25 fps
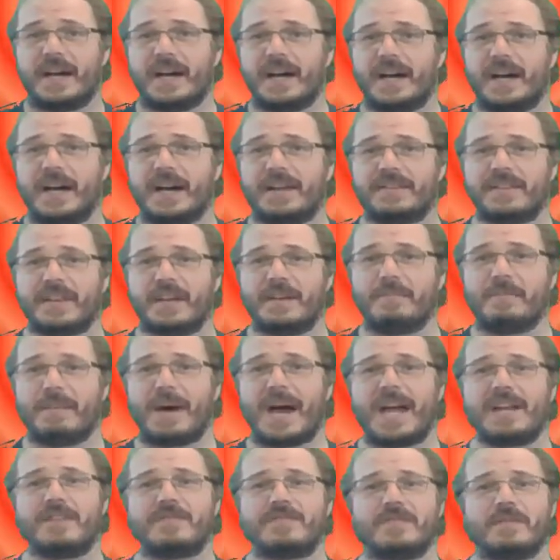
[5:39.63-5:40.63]
They're
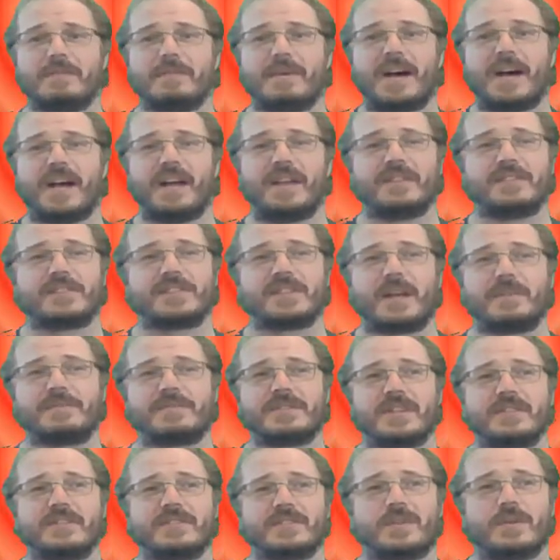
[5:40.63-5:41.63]
made from a
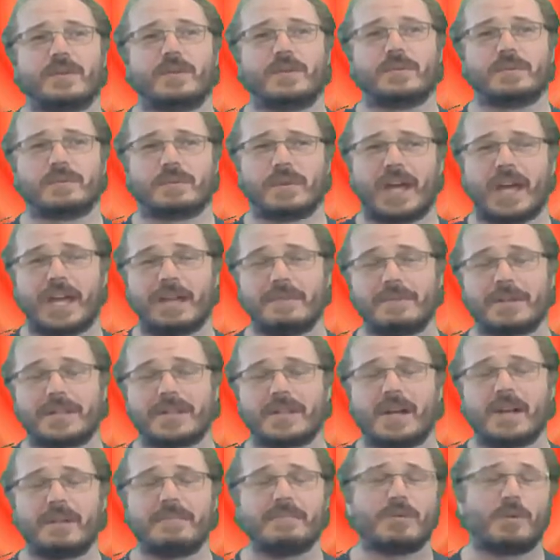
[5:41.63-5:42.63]
substance called
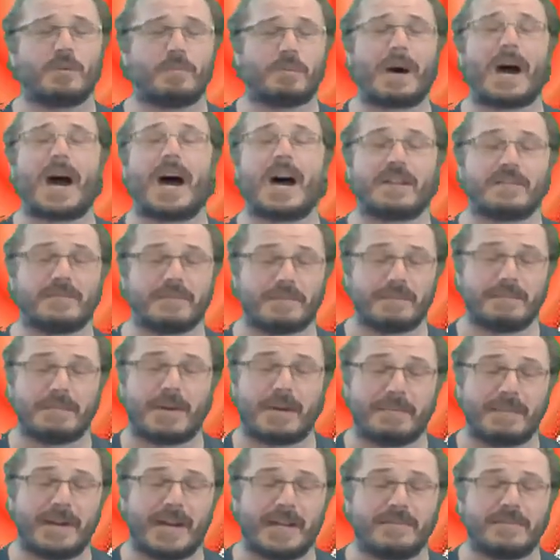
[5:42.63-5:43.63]
hemoglobin, or part of them are
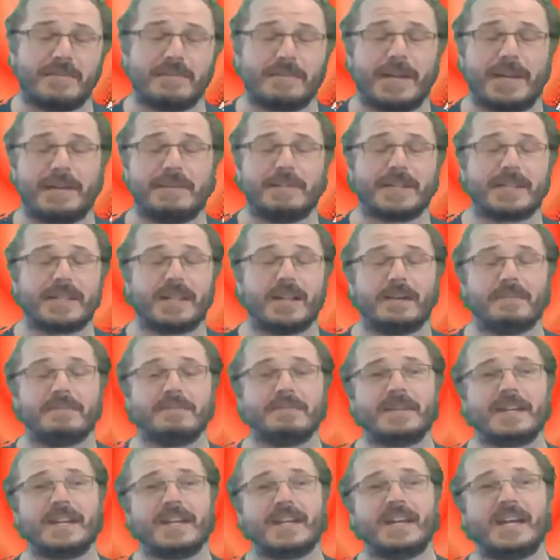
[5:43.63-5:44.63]
made from hemoglobin,
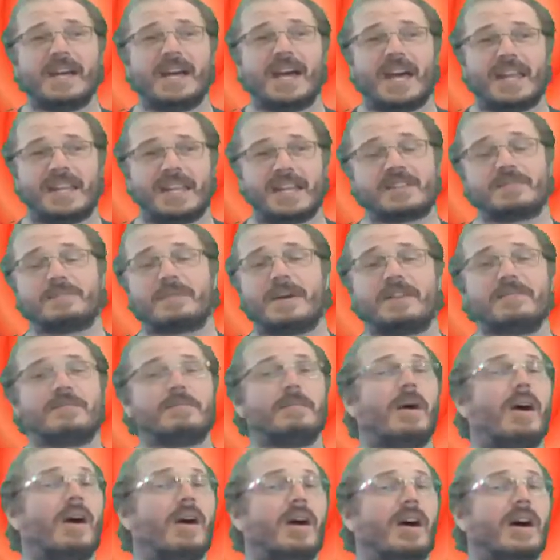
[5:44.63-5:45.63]
and that's made from
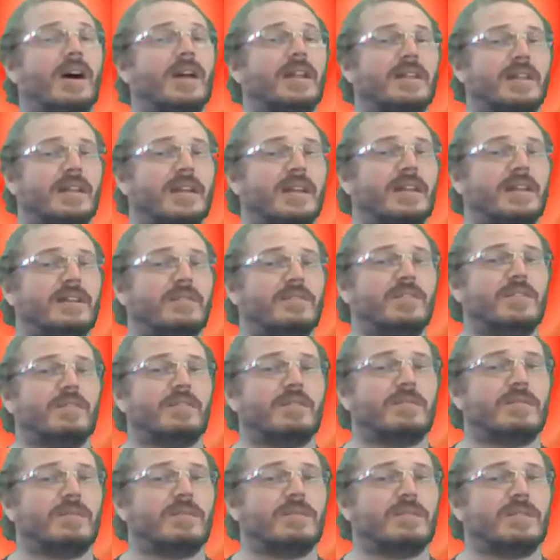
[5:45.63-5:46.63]
iron. And if you
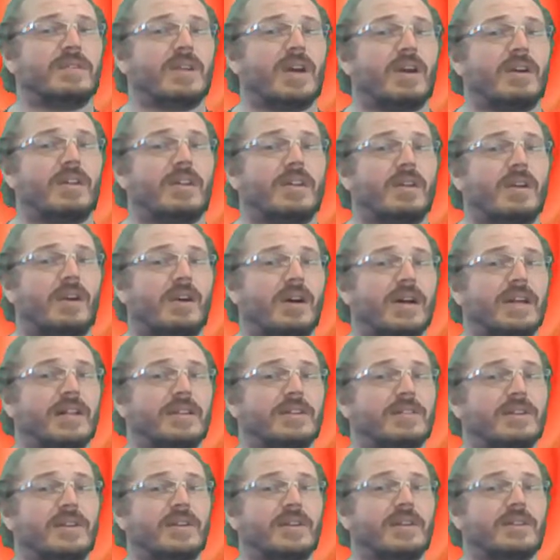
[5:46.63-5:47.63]
know that iron
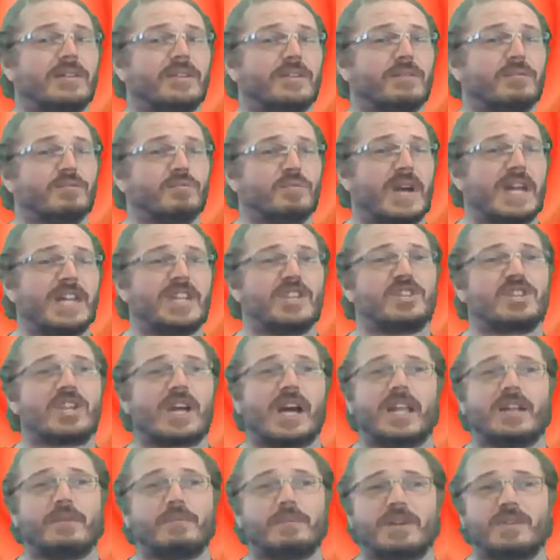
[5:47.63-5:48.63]
turns a reddish colour
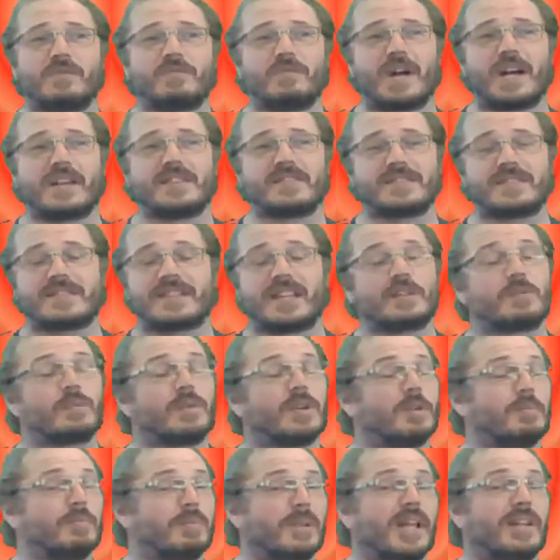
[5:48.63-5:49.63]
when it rusts, that's why your
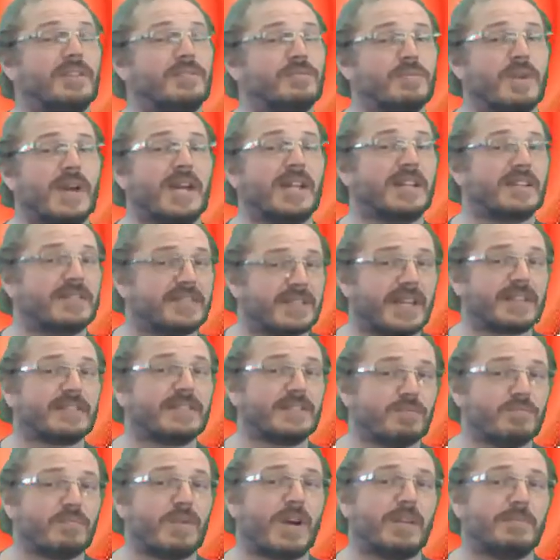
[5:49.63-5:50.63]
blood's red. It's actually
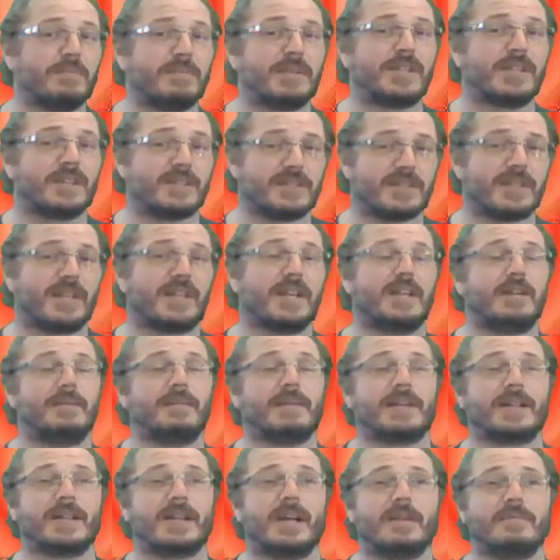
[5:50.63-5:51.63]
red because of the
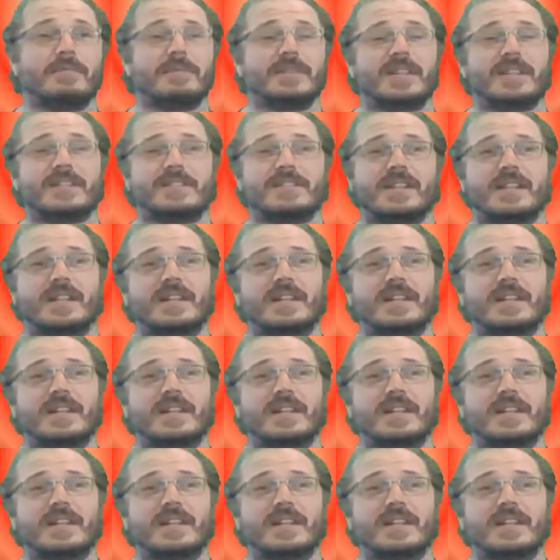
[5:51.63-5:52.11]
hemoglobin that's in it.